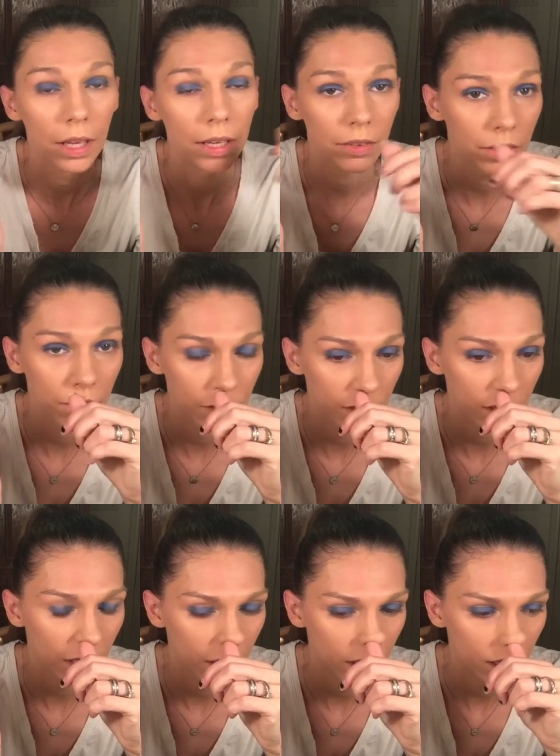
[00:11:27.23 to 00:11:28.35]
I never used
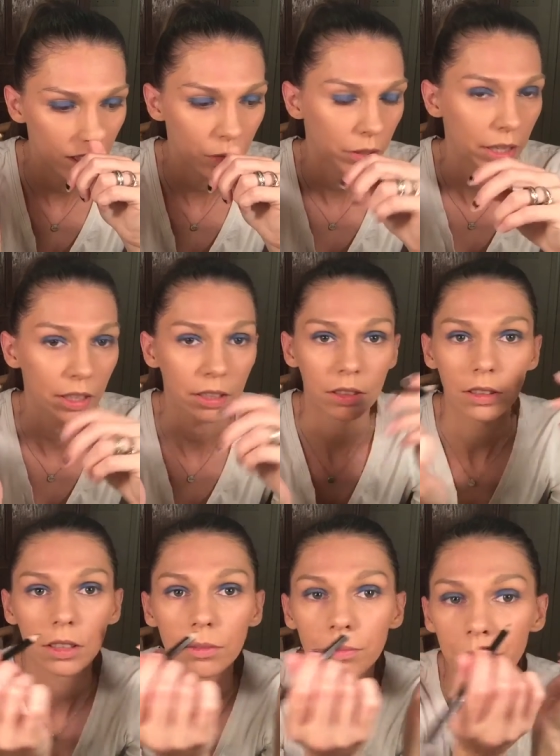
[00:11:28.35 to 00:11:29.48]
uh, liquid eyeliner,
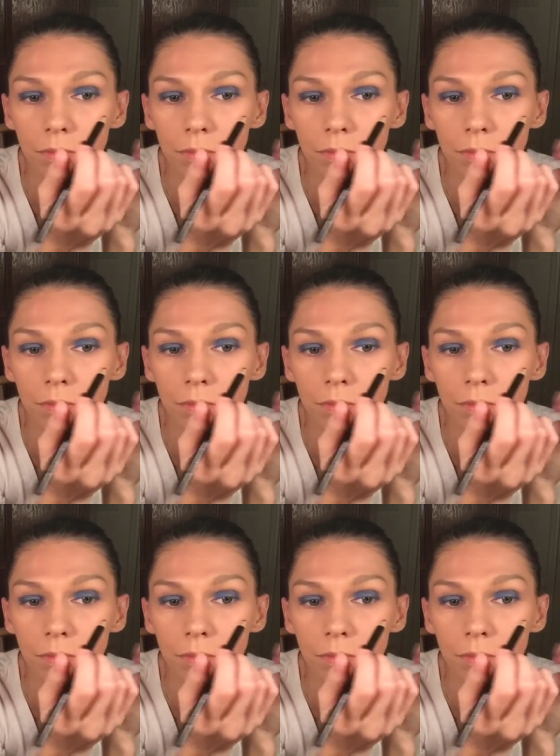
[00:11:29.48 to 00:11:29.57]
so.